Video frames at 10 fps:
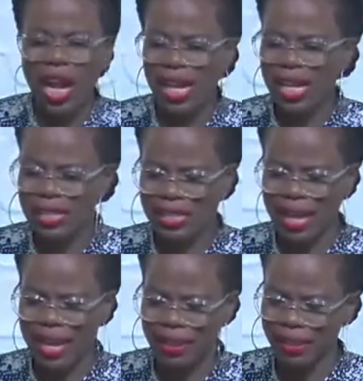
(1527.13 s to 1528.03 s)
giants
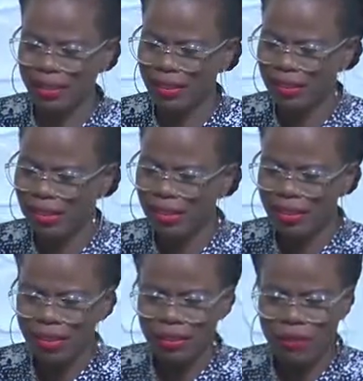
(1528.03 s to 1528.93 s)
there.
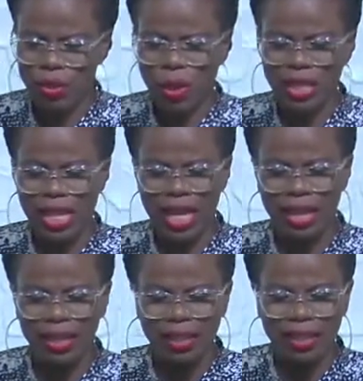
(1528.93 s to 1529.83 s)
Verse
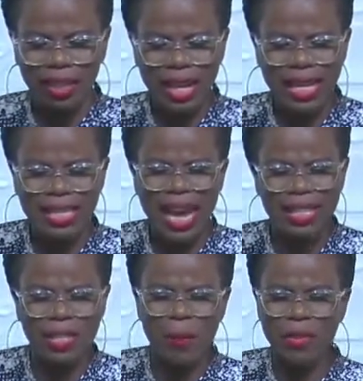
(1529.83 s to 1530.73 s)
29.
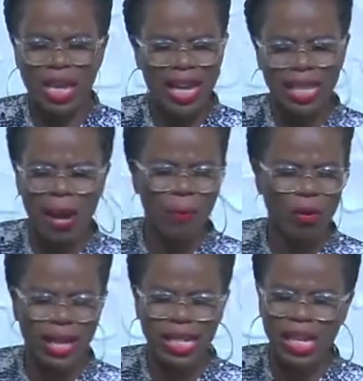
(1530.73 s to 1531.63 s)
Hittite, Jebusite,
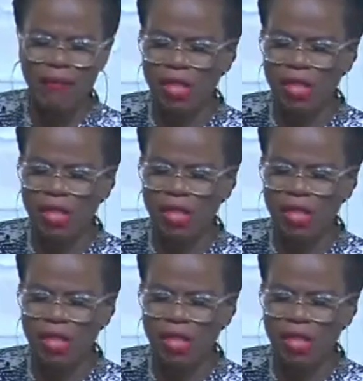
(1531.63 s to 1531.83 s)
Amorite, they live in